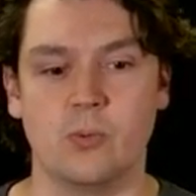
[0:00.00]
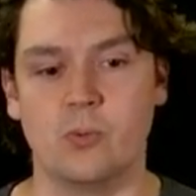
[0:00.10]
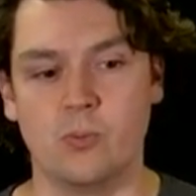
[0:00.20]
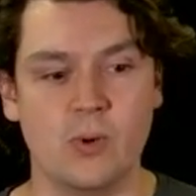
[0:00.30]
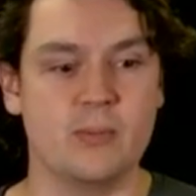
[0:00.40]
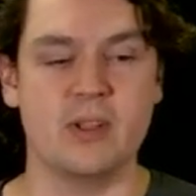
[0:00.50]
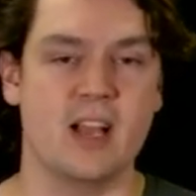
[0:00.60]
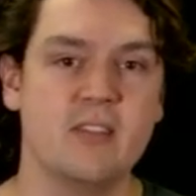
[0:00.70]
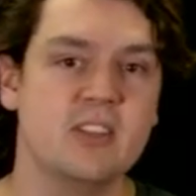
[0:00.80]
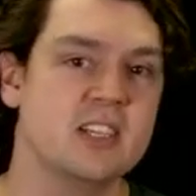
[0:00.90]
when we
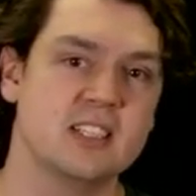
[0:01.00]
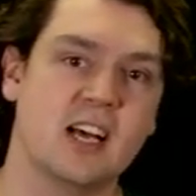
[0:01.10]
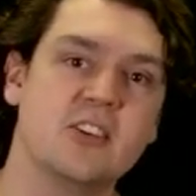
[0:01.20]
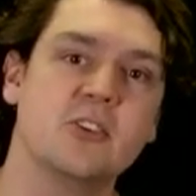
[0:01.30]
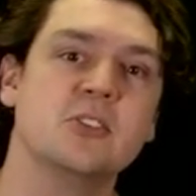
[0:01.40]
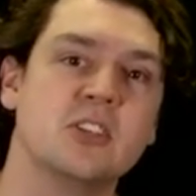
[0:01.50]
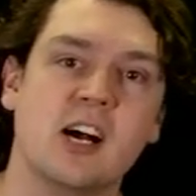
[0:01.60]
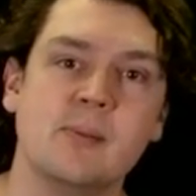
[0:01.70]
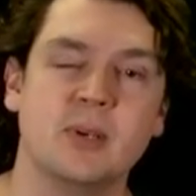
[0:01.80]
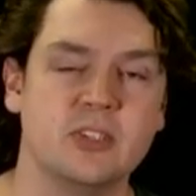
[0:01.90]
have these unknown
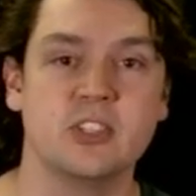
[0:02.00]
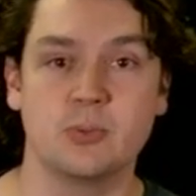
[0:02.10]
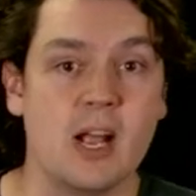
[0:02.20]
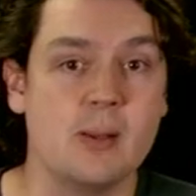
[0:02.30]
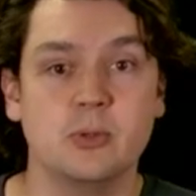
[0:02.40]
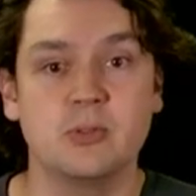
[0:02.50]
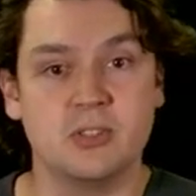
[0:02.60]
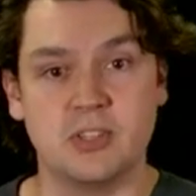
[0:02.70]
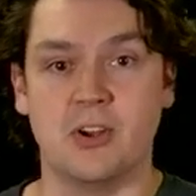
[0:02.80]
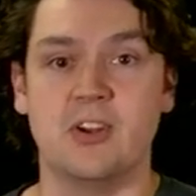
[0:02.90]
time budgets, we're able to
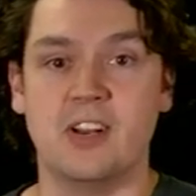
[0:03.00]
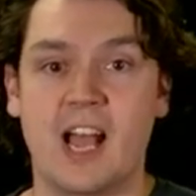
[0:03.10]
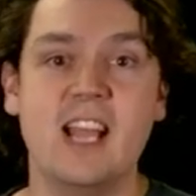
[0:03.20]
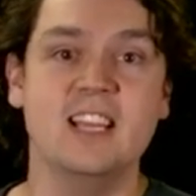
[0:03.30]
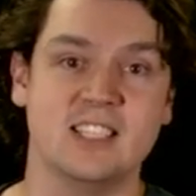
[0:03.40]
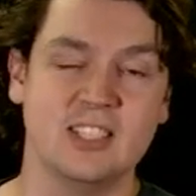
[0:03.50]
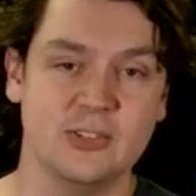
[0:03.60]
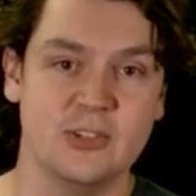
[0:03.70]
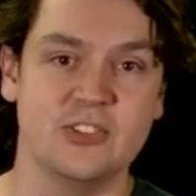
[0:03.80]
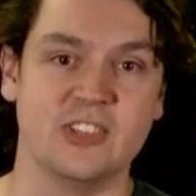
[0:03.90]
return a
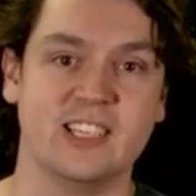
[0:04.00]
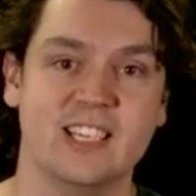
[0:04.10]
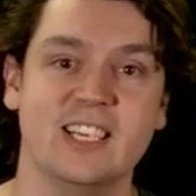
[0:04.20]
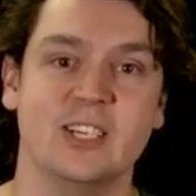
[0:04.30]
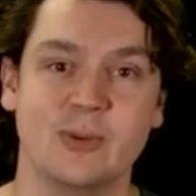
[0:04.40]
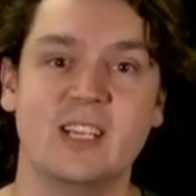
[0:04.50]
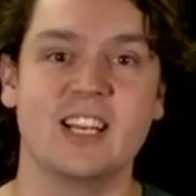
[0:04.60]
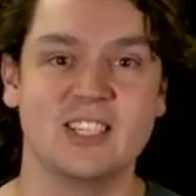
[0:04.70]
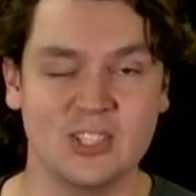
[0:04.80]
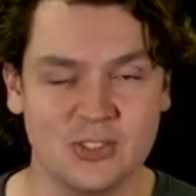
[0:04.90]
solution. We get
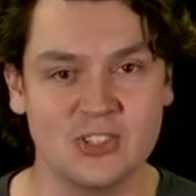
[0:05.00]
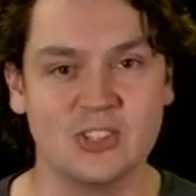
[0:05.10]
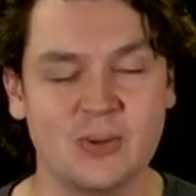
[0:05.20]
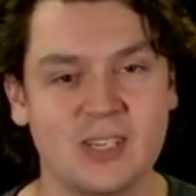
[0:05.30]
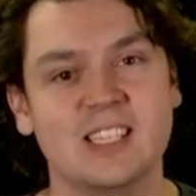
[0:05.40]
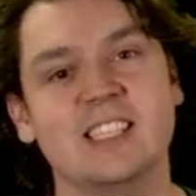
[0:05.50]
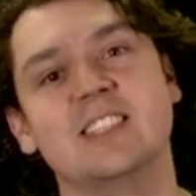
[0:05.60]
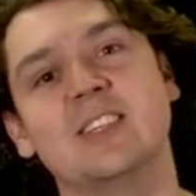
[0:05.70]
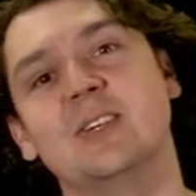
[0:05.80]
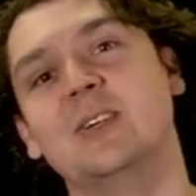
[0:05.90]
a solution quickly,
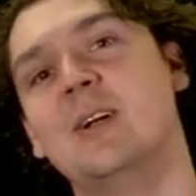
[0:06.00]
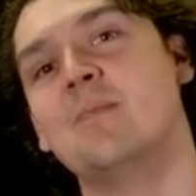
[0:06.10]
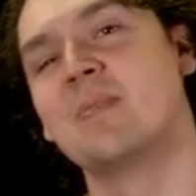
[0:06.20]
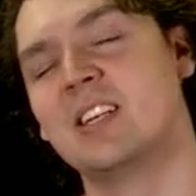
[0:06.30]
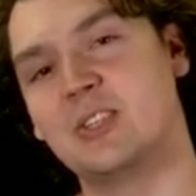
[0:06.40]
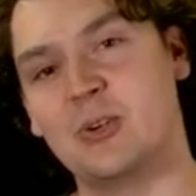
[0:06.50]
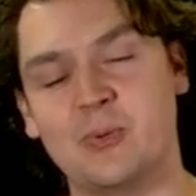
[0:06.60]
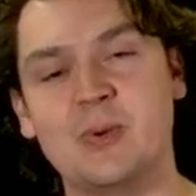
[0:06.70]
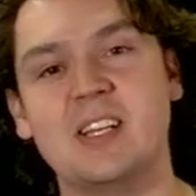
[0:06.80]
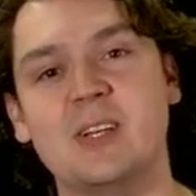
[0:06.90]
so
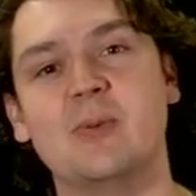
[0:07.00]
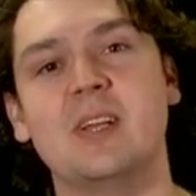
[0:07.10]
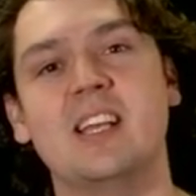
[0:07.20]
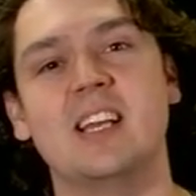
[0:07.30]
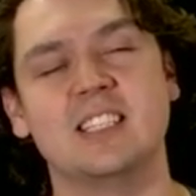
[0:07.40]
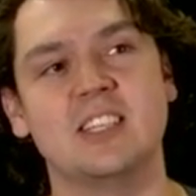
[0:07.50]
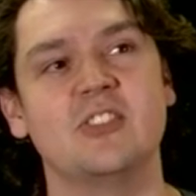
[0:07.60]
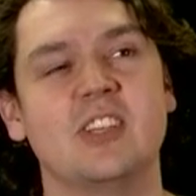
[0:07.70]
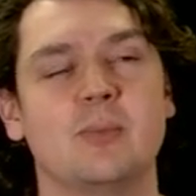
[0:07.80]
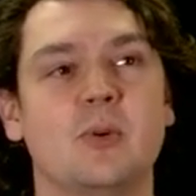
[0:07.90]
we
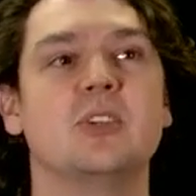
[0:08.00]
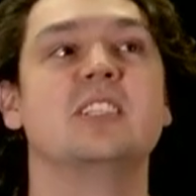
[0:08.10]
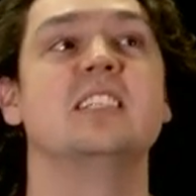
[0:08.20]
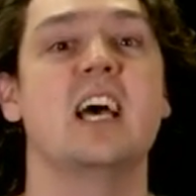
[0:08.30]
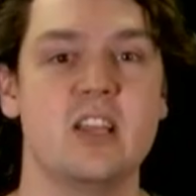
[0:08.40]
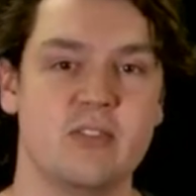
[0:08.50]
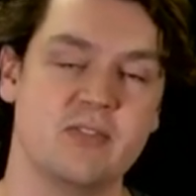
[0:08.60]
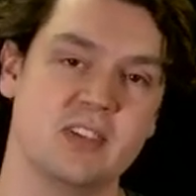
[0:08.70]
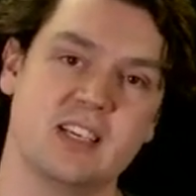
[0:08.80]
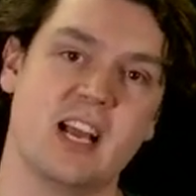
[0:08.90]
essentially are more safe
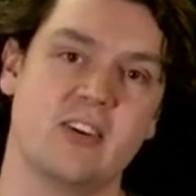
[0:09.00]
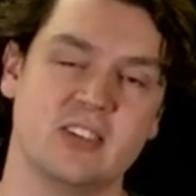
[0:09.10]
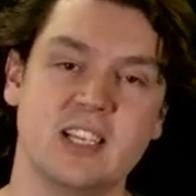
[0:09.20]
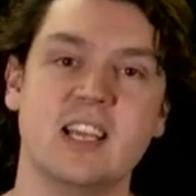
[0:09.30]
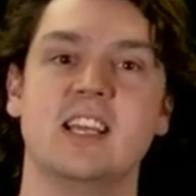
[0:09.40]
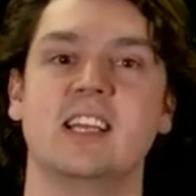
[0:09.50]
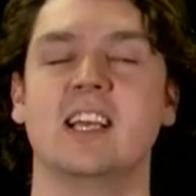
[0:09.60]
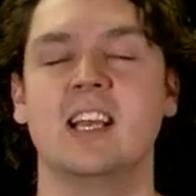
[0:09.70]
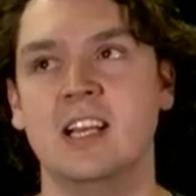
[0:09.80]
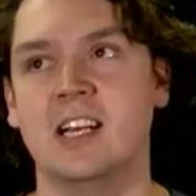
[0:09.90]
in guaranteeing
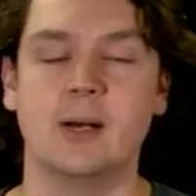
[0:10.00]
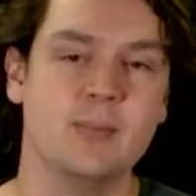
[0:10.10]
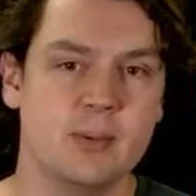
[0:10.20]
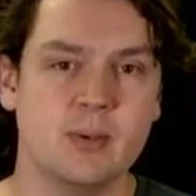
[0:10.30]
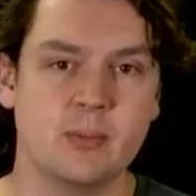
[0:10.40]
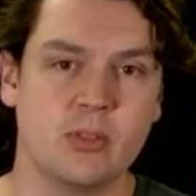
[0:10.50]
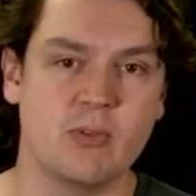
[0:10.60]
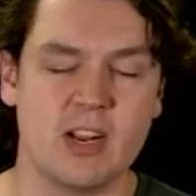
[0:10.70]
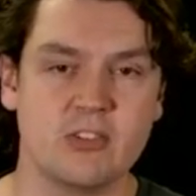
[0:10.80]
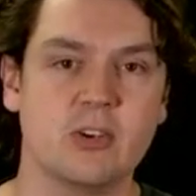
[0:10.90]
a minimum
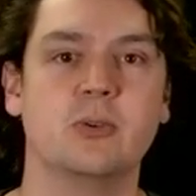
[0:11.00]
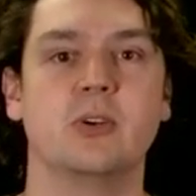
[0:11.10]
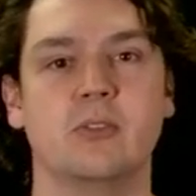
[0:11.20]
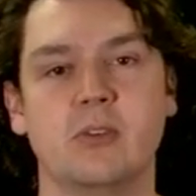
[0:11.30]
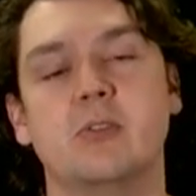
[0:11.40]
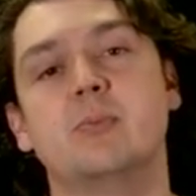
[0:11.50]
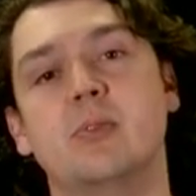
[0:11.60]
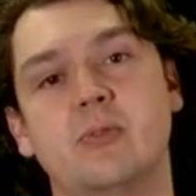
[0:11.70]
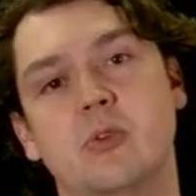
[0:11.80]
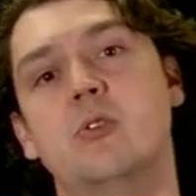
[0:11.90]
threshold of
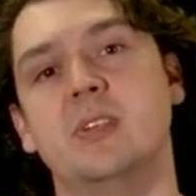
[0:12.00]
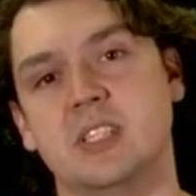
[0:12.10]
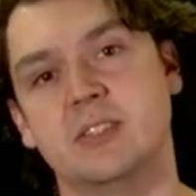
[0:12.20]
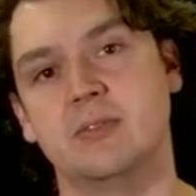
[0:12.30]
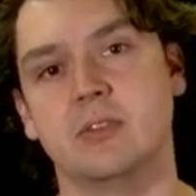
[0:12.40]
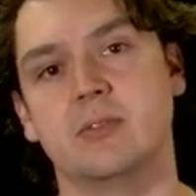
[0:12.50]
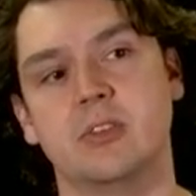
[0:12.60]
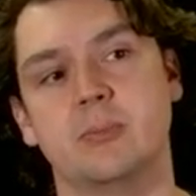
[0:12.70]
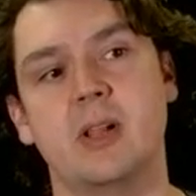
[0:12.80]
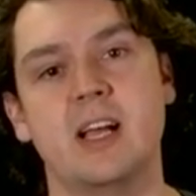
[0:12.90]
performance for
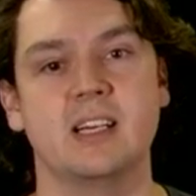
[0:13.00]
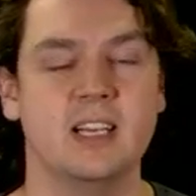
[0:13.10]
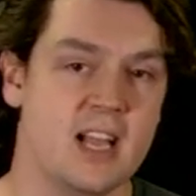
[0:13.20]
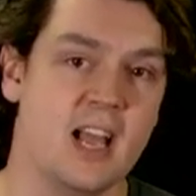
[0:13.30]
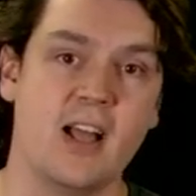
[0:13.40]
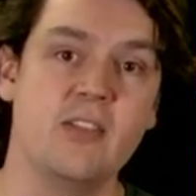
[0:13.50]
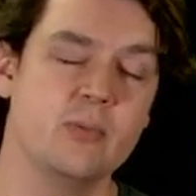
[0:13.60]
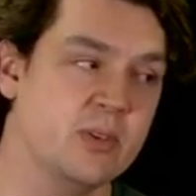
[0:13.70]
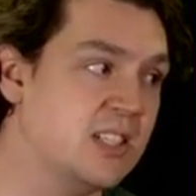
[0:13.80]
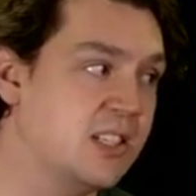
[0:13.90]
the player. And then
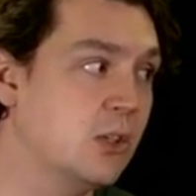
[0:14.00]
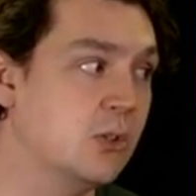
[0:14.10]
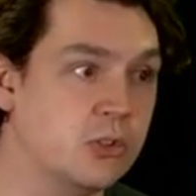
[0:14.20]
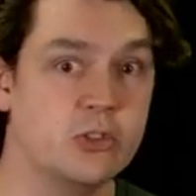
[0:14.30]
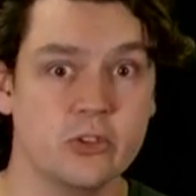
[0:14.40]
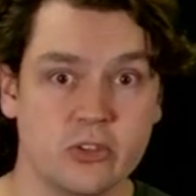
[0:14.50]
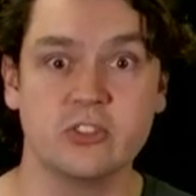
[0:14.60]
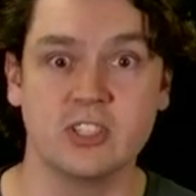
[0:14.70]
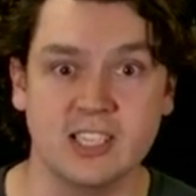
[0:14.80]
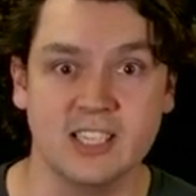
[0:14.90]
we still
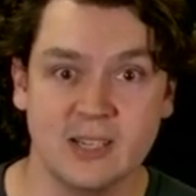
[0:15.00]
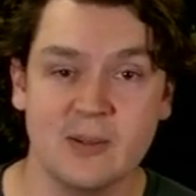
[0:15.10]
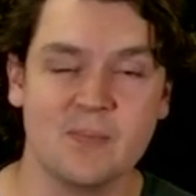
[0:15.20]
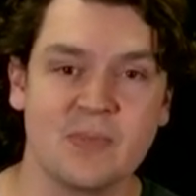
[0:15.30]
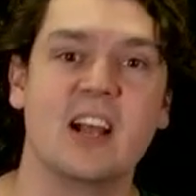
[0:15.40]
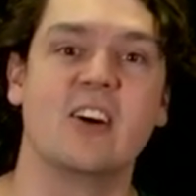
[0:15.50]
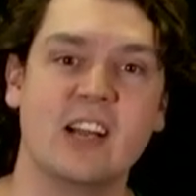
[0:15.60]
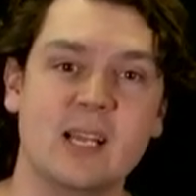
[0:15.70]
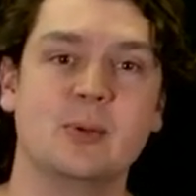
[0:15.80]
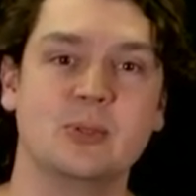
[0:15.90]
usually are
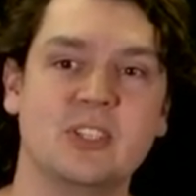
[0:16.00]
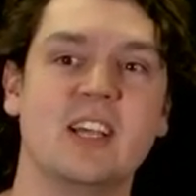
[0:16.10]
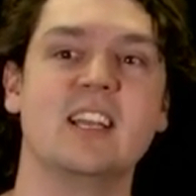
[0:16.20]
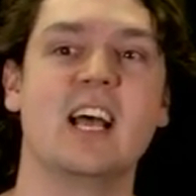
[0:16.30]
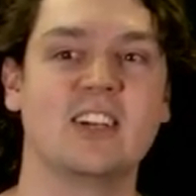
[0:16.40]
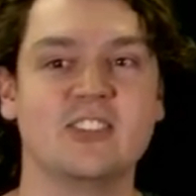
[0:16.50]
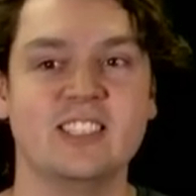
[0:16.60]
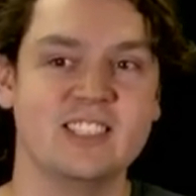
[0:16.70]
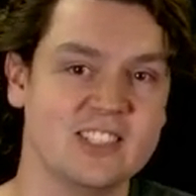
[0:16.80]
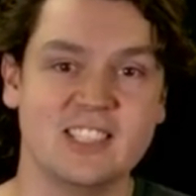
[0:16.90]
able to then actually
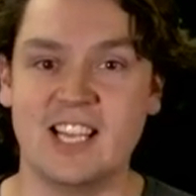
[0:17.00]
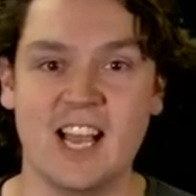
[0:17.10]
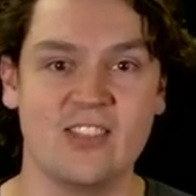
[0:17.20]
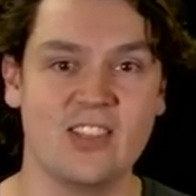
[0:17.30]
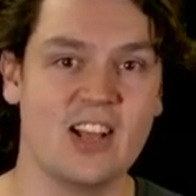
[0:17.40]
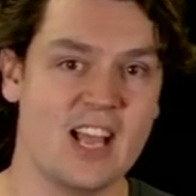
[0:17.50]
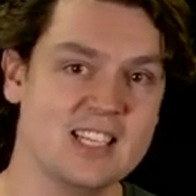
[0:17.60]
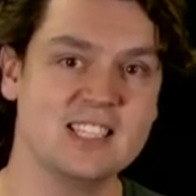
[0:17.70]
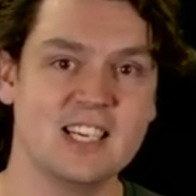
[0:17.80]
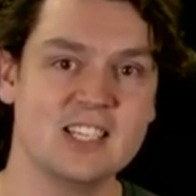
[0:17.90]
just get the
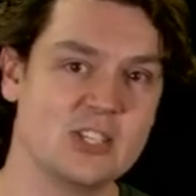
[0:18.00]
A-star's